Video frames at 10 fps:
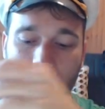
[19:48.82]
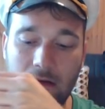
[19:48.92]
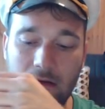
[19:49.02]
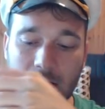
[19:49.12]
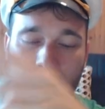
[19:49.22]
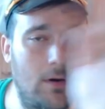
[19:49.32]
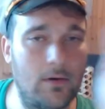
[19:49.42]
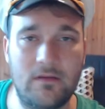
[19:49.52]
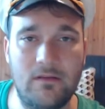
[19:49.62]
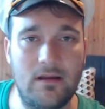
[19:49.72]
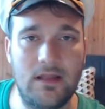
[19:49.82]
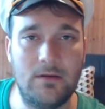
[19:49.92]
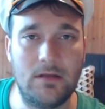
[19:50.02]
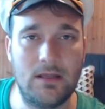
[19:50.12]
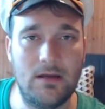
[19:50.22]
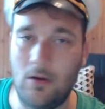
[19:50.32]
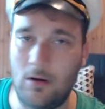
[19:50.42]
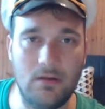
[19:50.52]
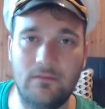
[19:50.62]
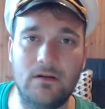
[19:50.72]
Your opponent's not able to kill
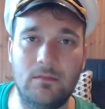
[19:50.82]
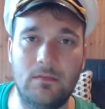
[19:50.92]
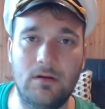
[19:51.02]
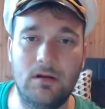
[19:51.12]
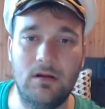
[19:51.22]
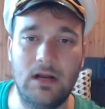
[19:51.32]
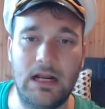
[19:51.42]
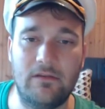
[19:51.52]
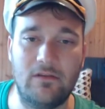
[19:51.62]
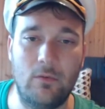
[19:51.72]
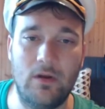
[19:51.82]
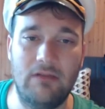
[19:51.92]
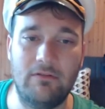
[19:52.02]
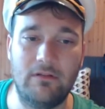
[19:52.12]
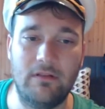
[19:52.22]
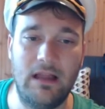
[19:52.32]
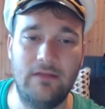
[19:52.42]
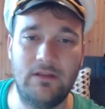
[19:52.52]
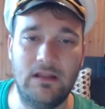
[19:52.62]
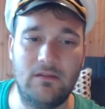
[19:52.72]
all of them, and so whatever is
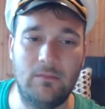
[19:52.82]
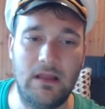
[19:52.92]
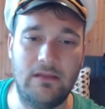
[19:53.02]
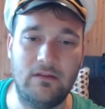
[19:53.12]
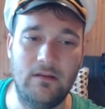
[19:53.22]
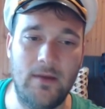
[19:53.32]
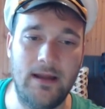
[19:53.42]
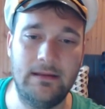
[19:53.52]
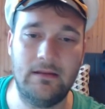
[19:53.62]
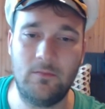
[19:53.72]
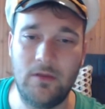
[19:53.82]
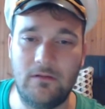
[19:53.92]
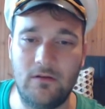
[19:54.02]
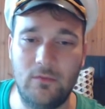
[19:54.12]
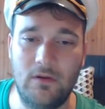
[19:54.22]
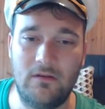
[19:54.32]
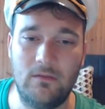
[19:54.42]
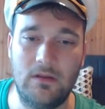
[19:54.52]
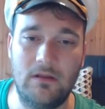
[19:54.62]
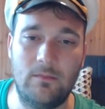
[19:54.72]
left gets Blessing of Might, gets Blessing of
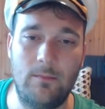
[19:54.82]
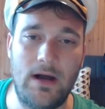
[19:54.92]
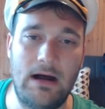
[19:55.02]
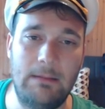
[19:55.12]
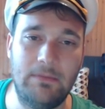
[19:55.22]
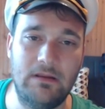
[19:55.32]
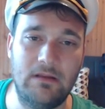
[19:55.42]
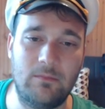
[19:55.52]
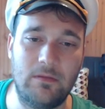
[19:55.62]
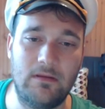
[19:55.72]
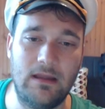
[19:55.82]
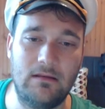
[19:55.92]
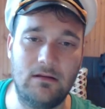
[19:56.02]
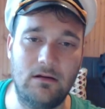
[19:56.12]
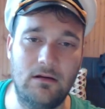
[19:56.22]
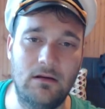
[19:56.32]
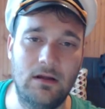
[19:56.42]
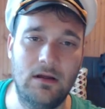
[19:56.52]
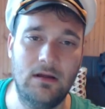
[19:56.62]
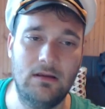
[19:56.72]
Wisdom, gets bopped, gets Protector,
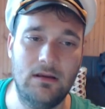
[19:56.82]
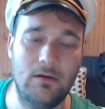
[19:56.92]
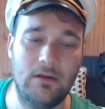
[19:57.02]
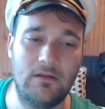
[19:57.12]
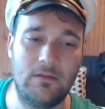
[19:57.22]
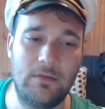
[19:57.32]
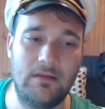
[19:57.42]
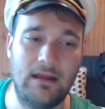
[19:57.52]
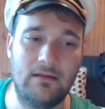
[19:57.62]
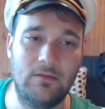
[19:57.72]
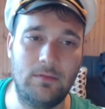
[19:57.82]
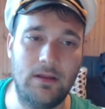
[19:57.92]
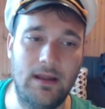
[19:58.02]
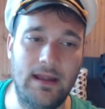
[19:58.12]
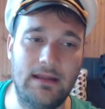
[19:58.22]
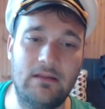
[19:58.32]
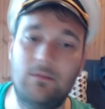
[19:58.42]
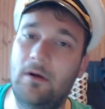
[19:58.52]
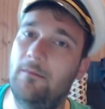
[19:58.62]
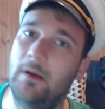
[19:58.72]
you know, gets a Protector play, gets
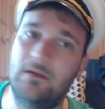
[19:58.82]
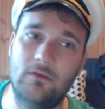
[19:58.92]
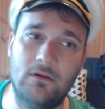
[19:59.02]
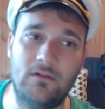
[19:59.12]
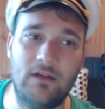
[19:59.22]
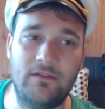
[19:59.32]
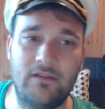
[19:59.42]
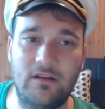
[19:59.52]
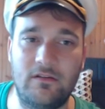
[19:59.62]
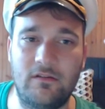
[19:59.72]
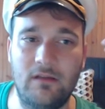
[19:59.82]
buffed by Sword of Justice,